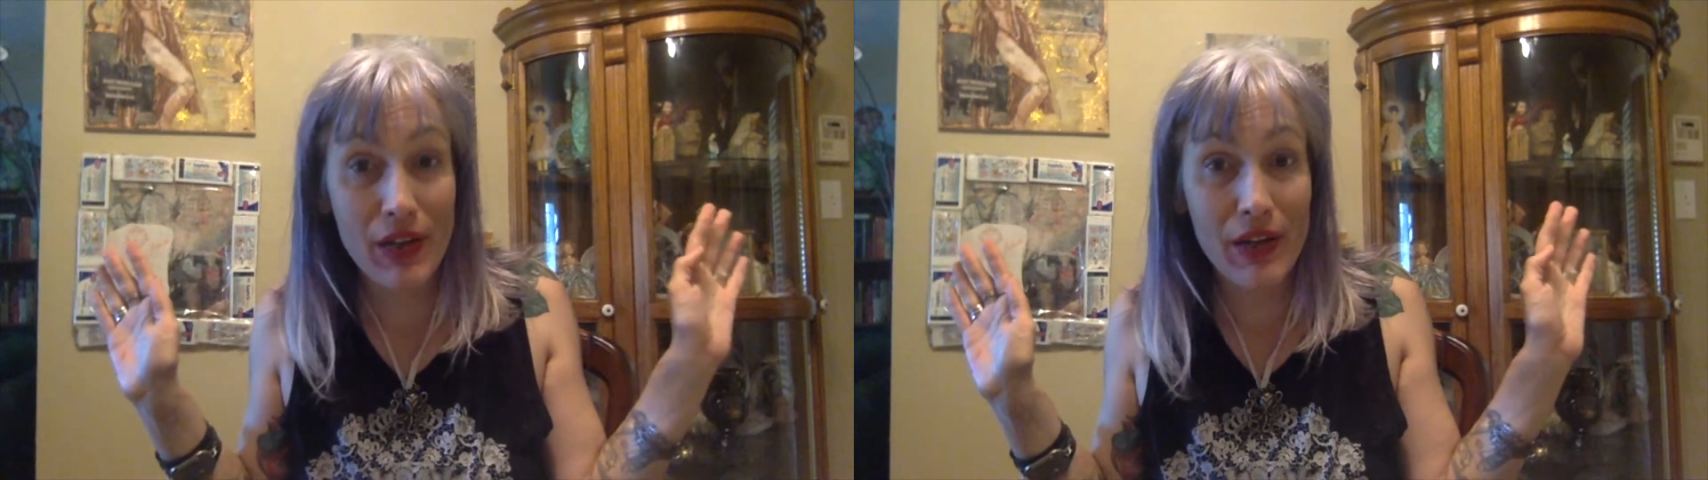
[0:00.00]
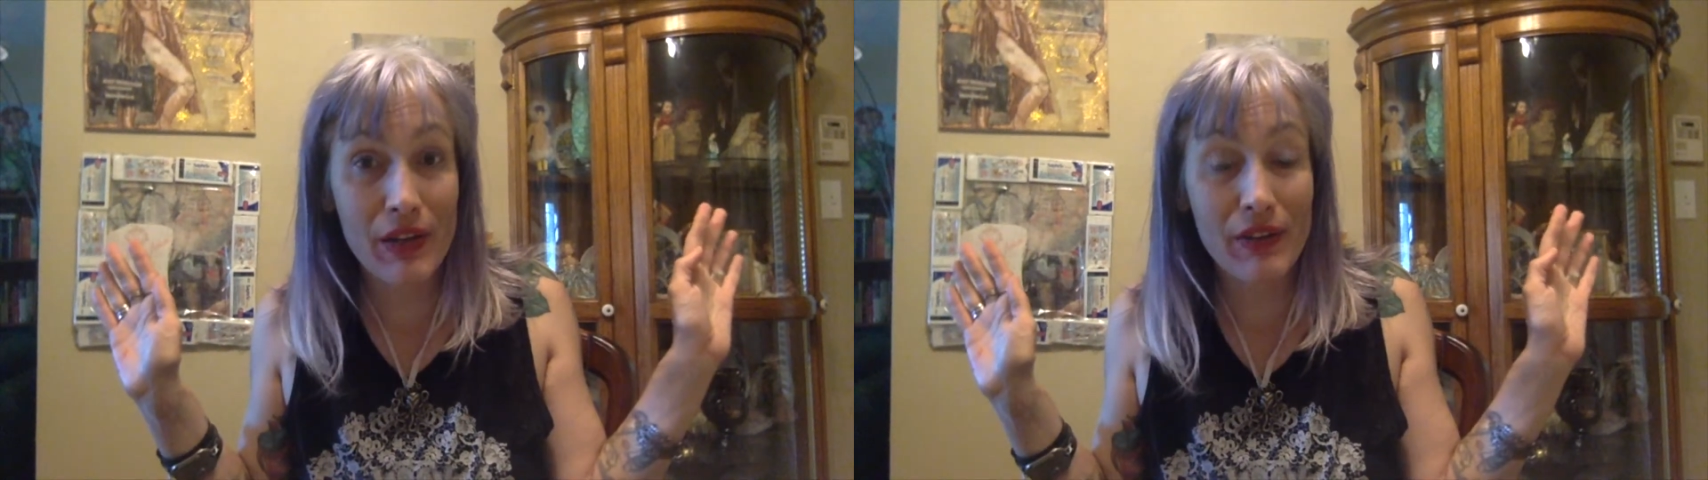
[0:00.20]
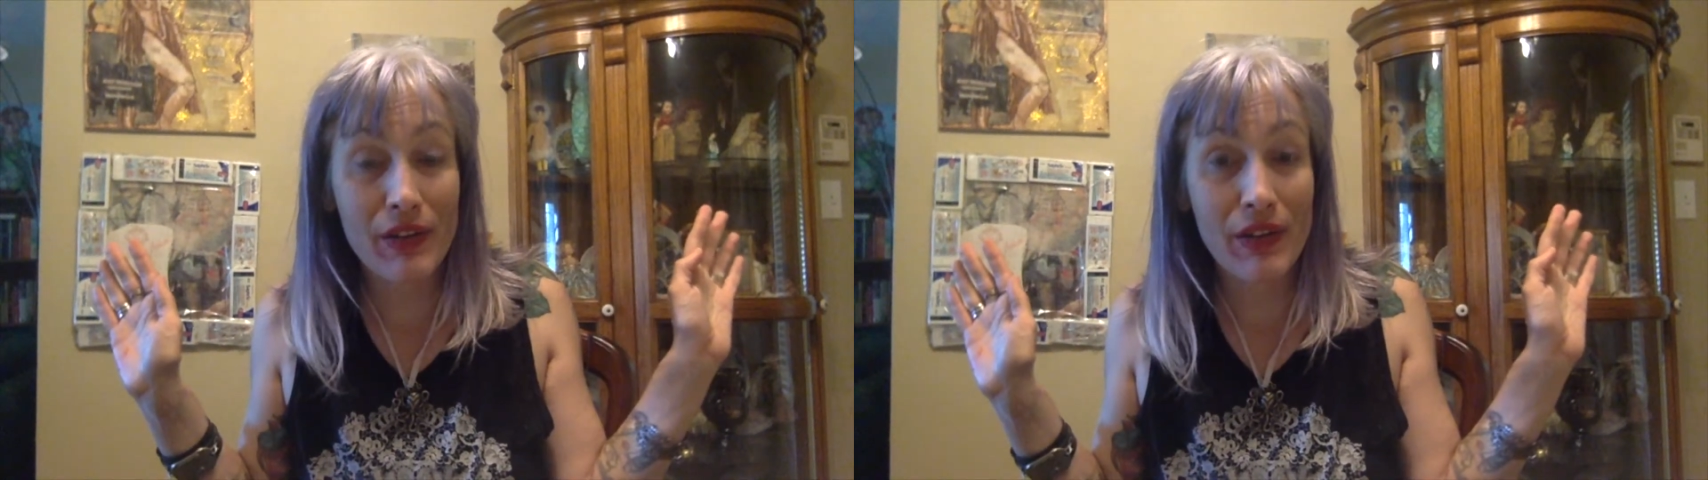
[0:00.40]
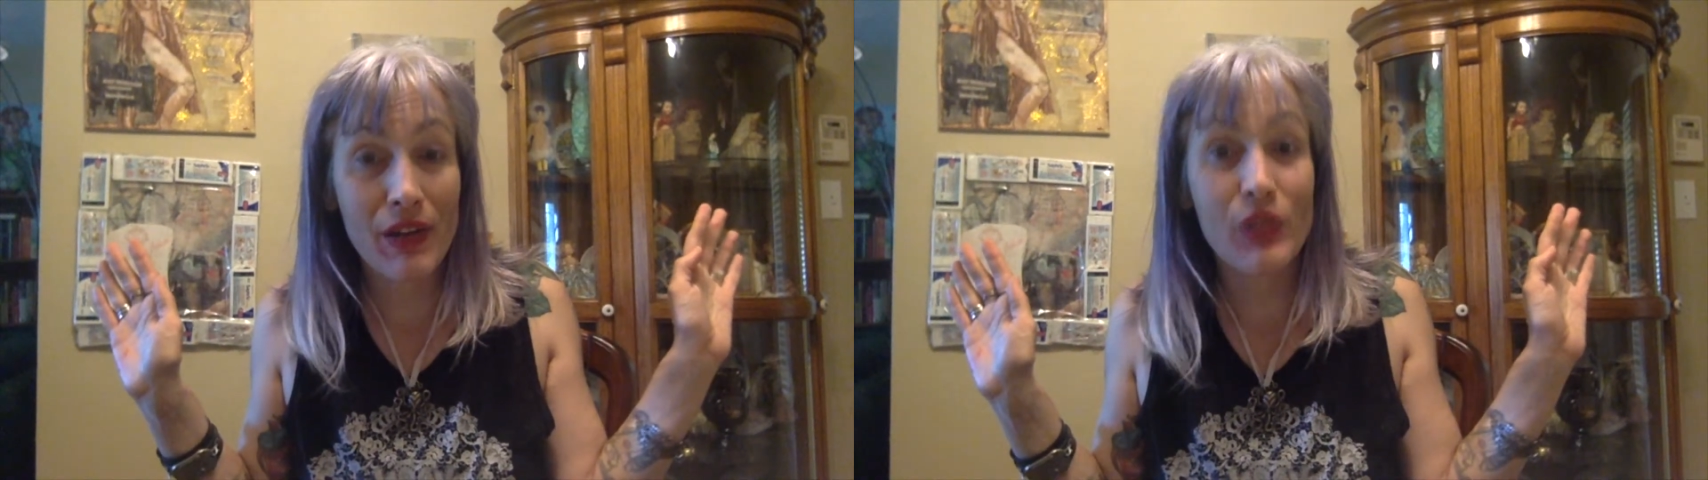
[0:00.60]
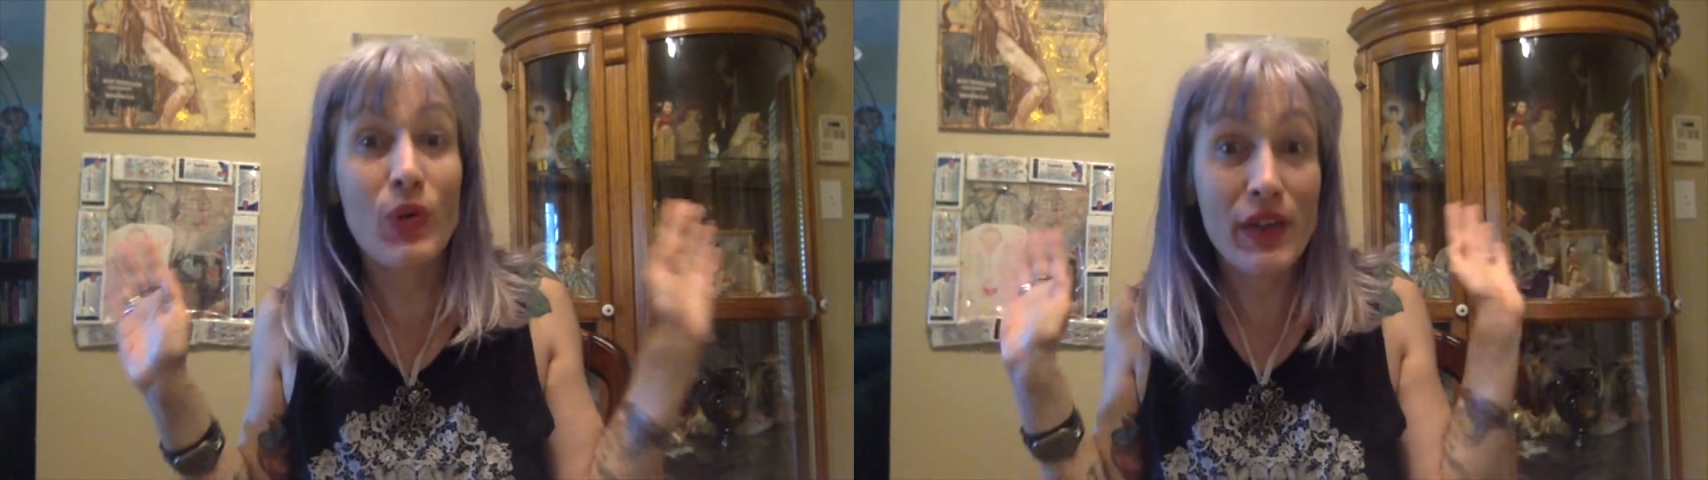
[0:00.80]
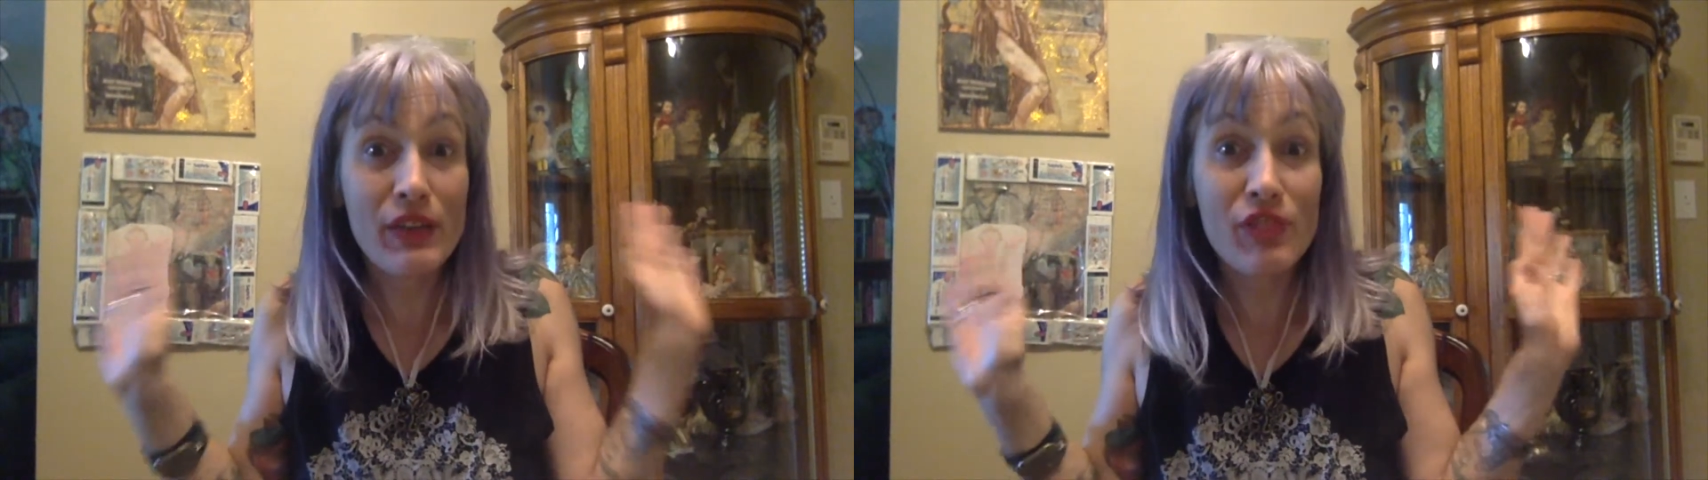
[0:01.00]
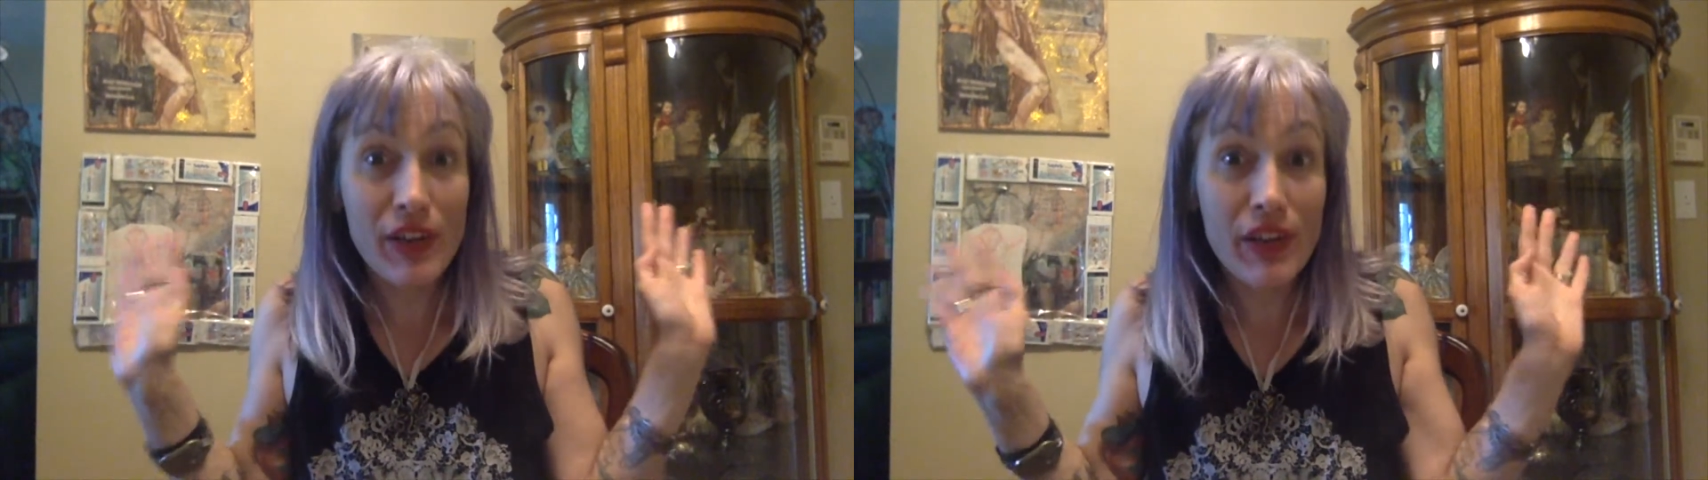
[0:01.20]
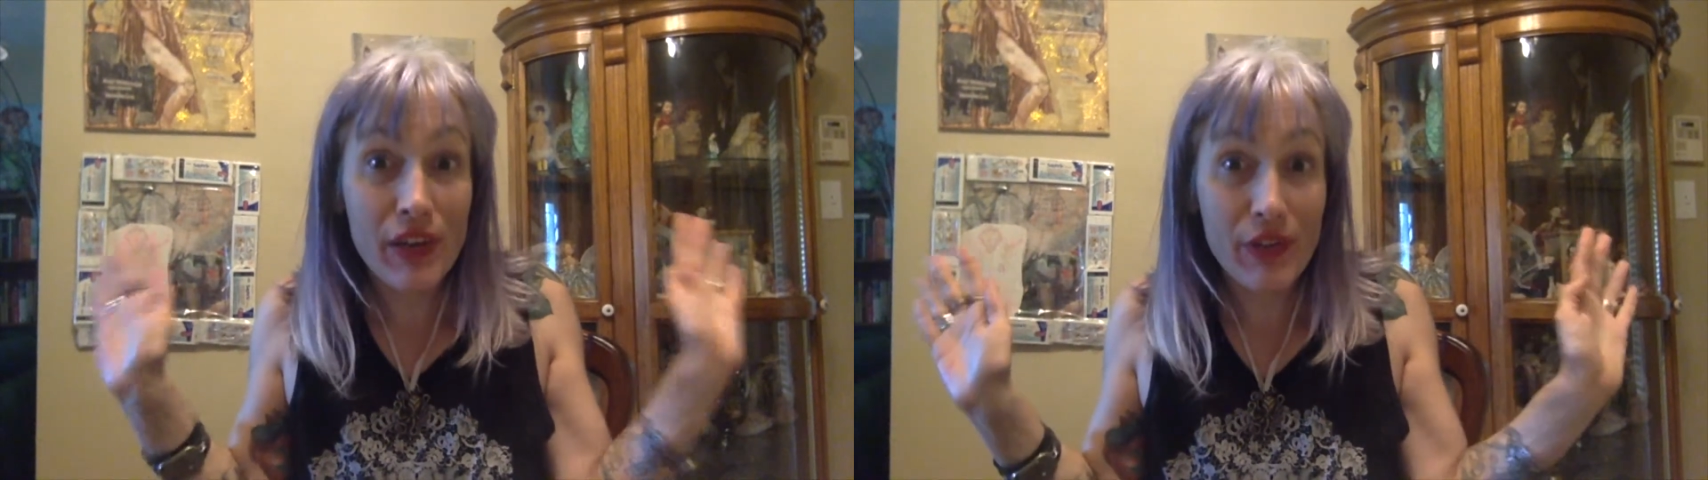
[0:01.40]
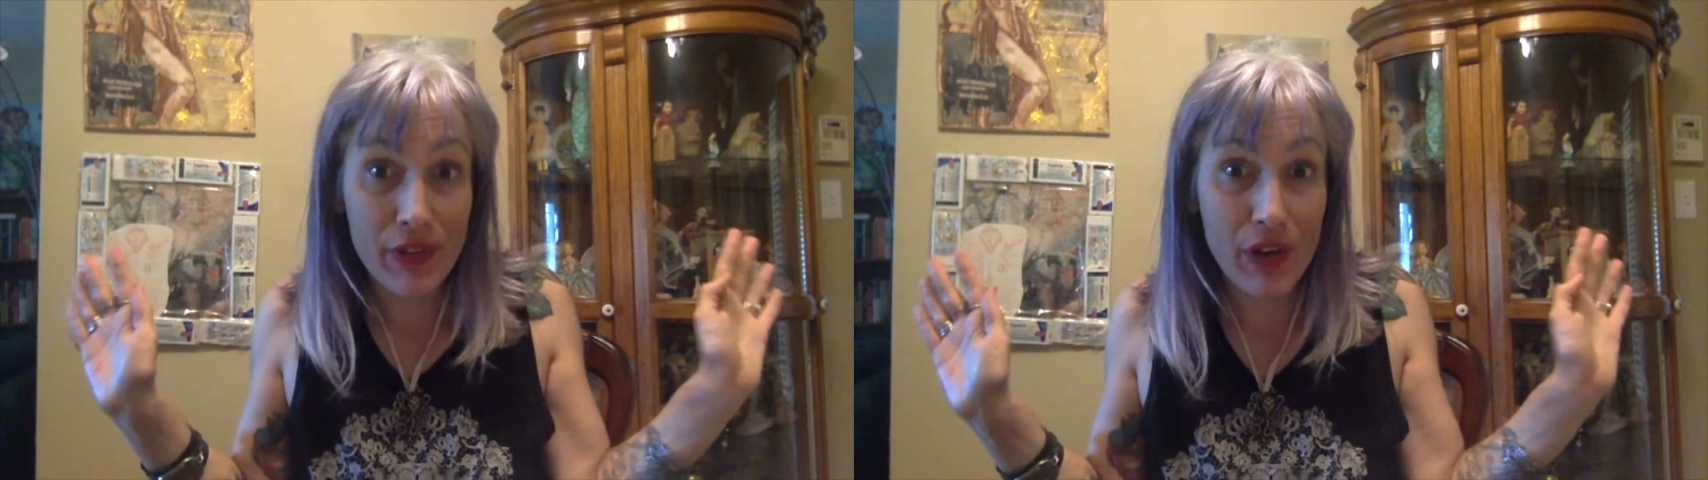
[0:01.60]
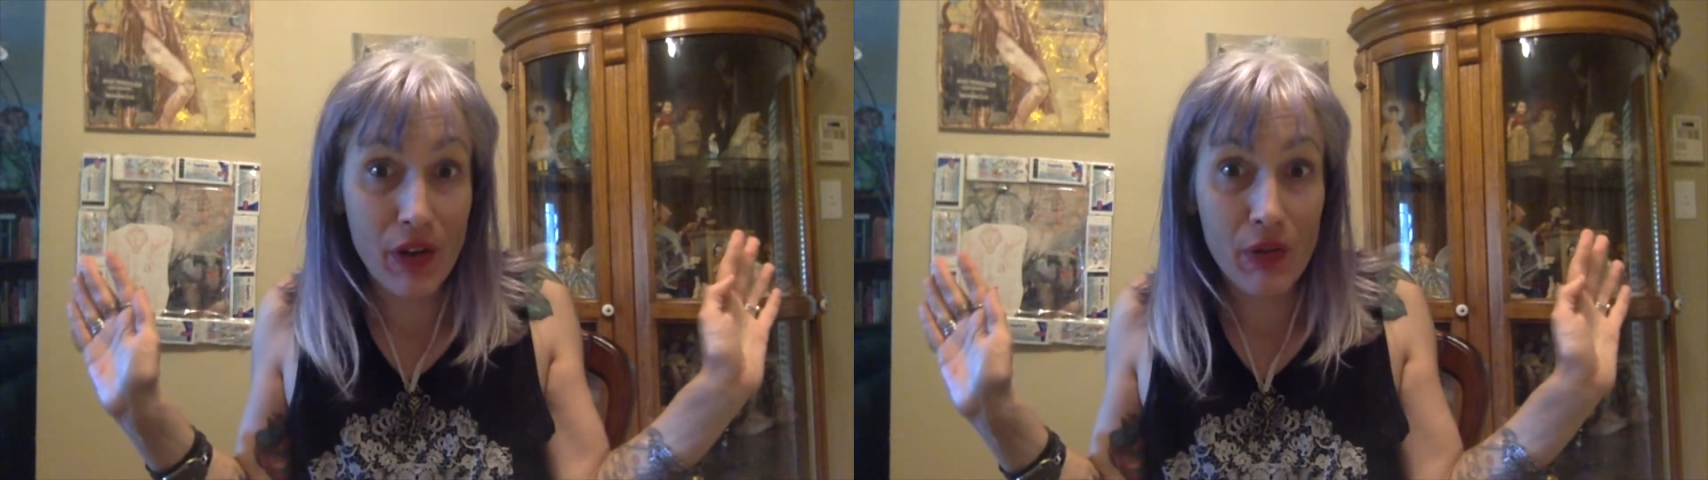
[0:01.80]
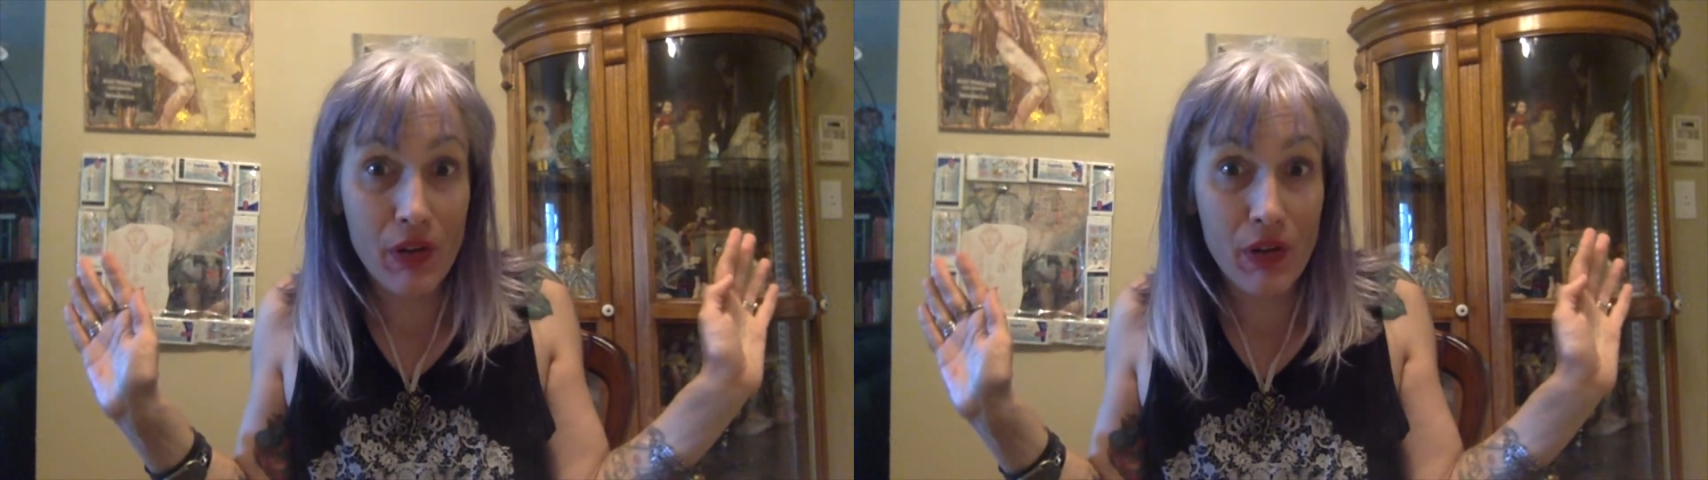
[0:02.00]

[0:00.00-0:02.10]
addict 20 fucking years ago,